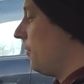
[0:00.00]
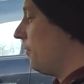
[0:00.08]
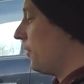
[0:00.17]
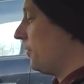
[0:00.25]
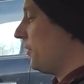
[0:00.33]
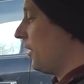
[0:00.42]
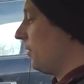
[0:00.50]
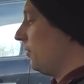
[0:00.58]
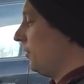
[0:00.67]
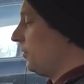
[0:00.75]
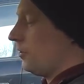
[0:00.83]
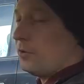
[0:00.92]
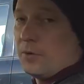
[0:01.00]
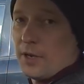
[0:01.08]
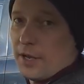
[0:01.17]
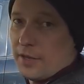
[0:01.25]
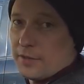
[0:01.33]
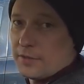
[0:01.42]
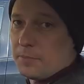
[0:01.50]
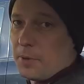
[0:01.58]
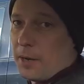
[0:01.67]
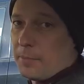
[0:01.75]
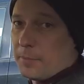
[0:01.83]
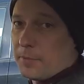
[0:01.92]
the first thing I'm going to do is
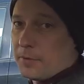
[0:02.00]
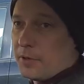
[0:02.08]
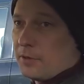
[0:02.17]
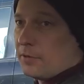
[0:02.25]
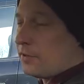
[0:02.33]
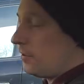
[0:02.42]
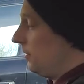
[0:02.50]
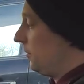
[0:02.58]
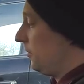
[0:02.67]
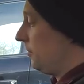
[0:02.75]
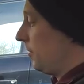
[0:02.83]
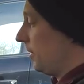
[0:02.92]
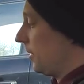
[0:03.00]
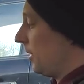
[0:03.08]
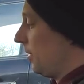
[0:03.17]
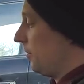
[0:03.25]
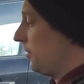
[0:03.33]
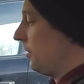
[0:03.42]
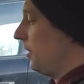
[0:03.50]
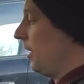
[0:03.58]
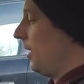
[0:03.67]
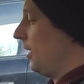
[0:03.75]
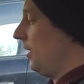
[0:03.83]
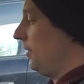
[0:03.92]
pop up the road, it's just about a kilometre
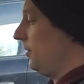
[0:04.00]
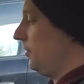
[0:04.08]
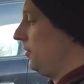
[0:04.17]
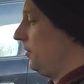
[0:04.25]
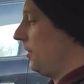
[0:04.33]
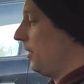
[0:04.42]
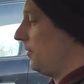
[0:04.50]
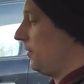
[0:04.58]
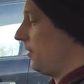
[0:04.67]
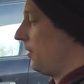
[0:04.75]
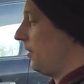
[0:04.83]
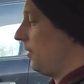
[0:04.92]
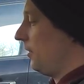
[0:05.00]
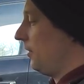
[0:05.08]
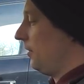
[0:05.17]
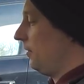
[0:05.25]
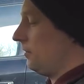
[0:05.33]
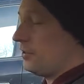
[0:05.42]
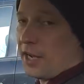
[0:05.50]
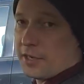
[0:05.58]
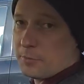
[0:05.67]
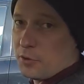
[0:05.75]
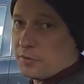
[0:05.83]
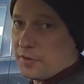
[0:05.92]
uh, to that uh,
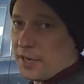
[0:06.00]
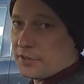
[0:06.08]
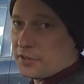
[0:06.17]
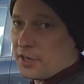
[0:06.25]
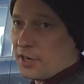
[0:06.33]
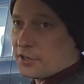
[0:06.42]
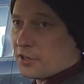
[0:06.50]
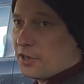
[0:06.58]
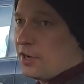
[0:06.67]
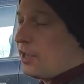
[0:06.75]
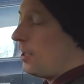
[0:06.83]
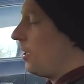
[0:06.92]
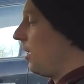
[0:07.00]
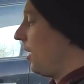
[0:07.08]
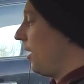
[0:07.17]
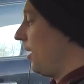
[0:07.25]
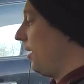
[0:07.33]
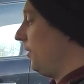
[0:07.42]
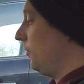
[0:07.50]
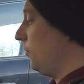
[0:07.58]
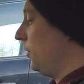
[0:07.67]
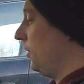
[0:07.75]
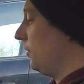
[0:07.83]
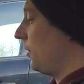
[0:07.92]
CHAdeMO fast charger and
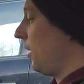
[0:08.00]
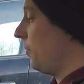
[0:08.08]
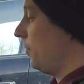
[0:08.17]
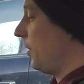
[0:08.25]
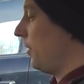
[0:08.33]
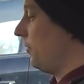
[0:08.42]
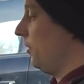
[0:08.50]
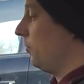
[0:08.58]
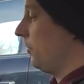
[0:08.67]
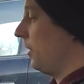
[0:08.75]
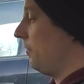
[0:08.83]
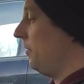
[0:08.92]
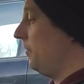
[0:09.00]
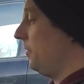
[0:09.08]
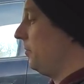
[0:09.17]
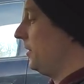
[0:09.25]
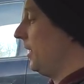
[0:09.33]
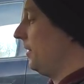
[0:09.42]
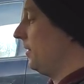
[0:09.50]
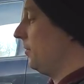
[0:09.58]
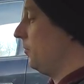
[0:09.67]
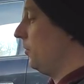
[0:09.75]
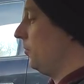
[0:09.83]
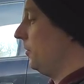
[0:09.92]
we'll top the battery up. We're at 50% at
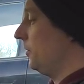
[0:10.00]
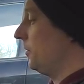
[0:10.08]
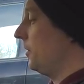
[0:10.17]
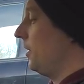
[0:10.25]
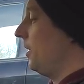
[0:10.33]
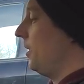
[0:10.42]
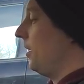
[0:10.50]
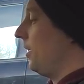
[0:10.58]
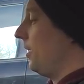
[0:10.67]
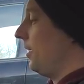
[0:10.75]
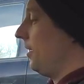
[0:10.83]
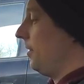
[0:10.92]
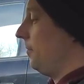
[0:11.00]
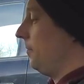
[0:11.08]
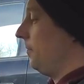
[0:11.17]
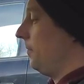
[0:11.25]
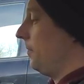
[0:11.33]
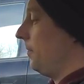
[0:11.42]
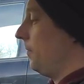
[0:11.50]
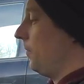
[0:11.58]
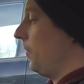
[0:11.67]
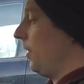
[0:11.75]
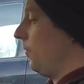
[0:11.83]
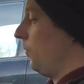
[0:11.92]
the moment um,
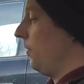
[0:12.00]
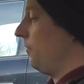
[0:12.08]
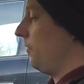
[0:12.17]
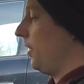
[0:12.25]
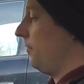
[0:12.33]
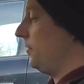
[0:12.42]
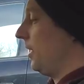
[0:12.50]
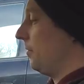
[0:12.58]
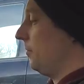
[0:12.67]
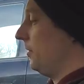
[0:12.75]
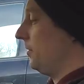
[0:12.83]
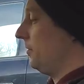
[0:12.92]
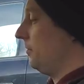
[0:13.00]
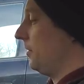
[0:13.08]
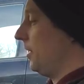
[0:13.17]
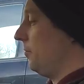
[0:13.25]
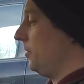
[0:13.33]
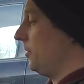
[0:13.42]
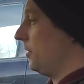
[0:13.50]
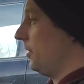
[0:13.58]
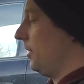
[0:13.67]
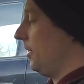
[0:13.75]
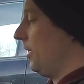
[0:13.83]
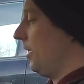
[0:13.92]
with five segments of
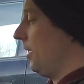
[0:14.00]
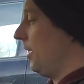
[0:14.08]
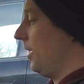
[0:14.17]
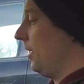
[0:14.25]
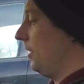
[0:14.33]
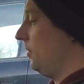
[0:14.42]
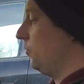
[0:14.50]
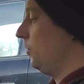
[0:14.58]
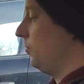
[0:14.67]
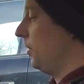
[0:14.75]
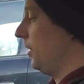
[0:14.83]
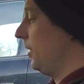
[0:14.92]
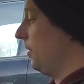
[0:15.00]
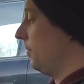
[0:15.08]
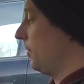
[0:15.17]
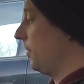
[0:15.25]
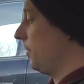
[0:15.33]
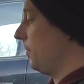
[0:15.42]
temperature and we'll bring the